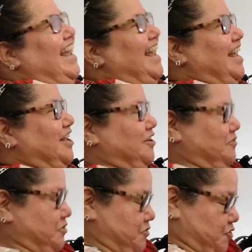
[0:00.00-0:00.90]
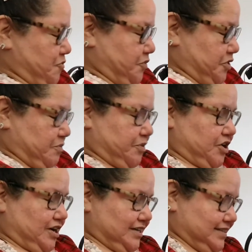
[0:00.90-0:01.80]
And we'll open the
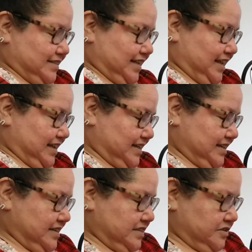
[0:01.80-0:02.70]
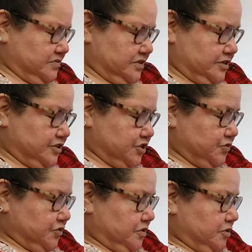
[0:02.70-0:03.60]
box, and oh, I
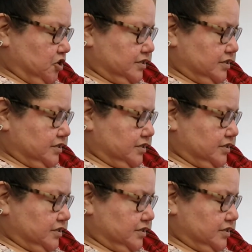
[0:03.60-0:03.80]
destroyed box.